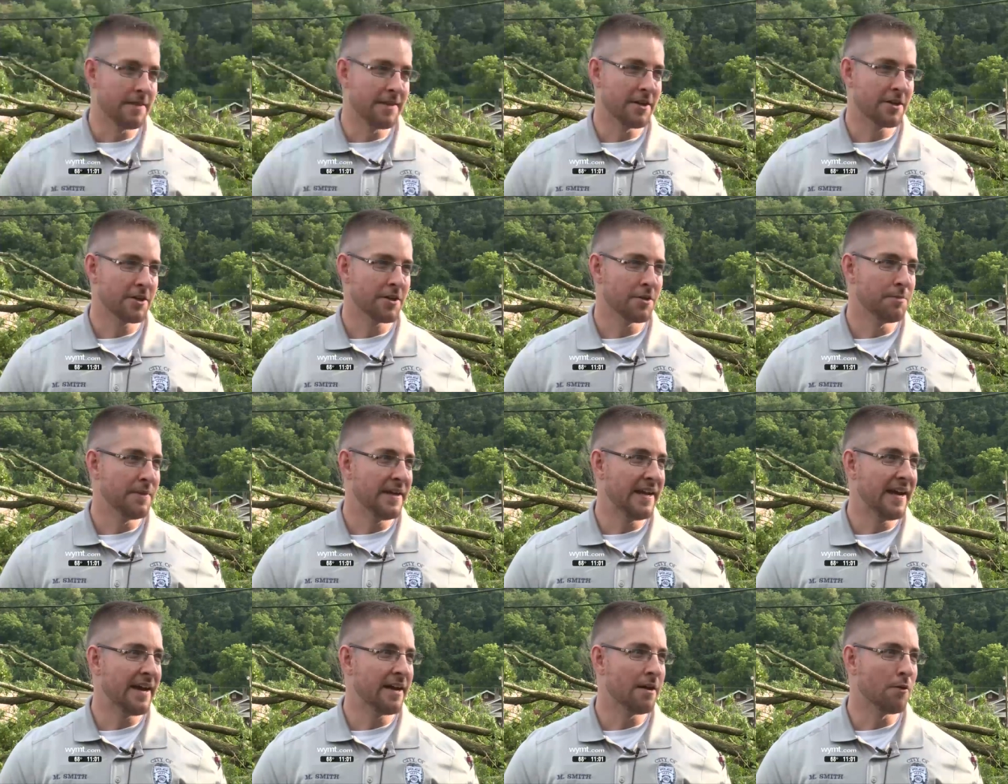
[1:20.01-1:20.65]
They're going
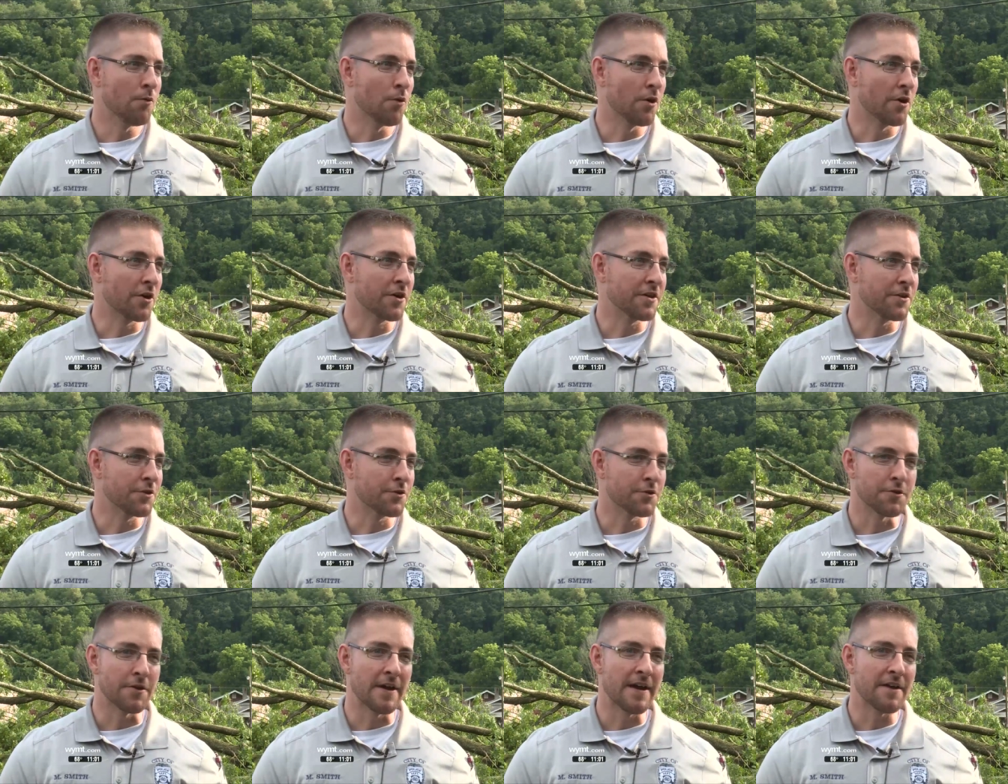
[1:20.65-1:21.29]
to be out
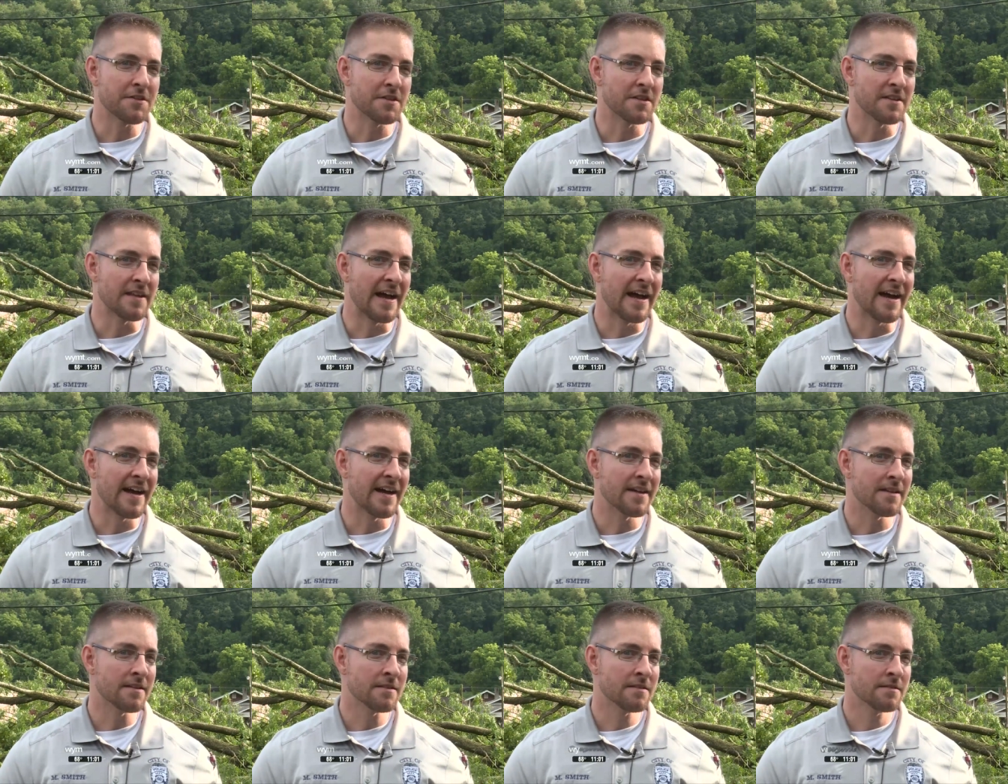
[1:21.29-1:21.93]
working throughout the
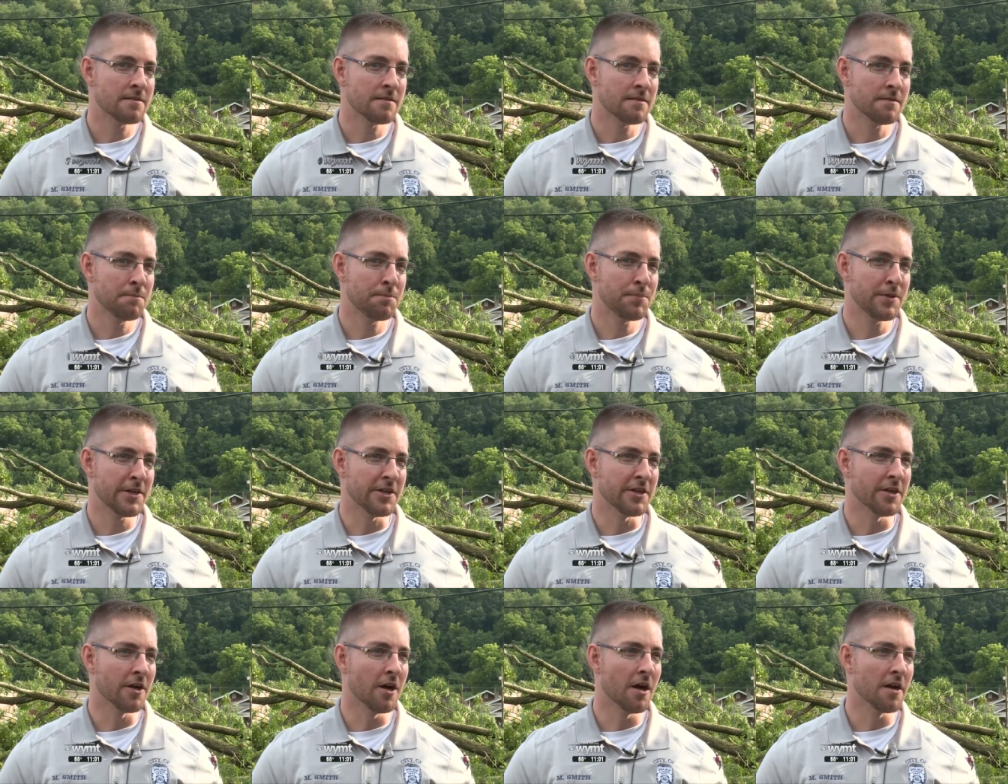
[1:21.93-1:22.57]
night
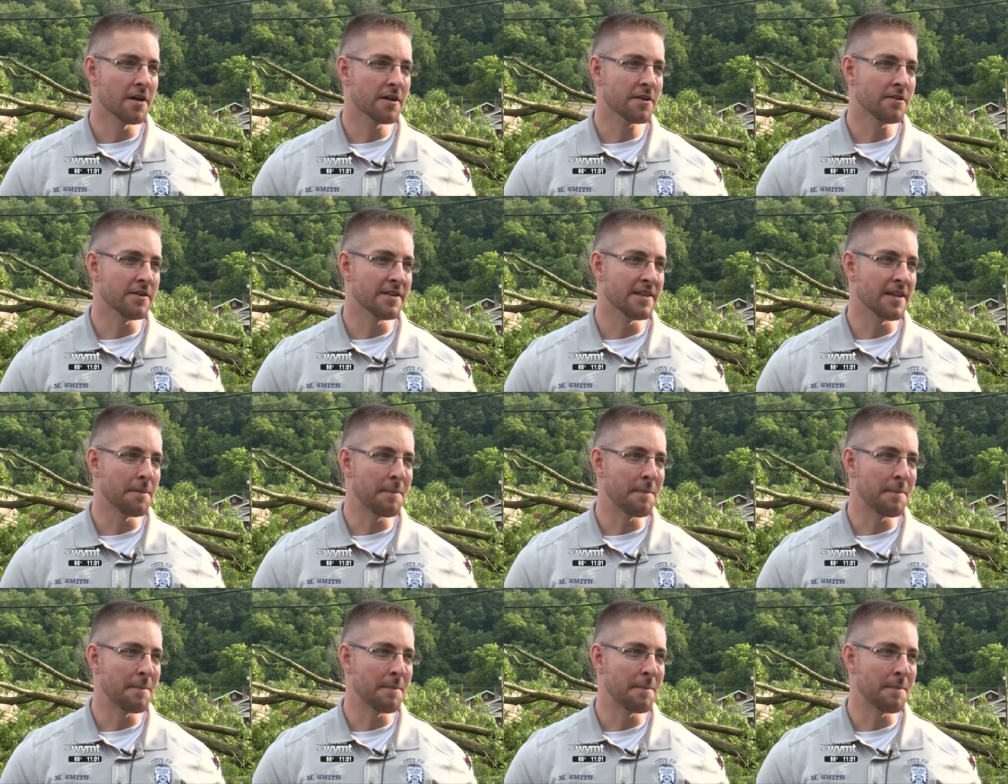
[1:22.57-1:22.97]
periodically.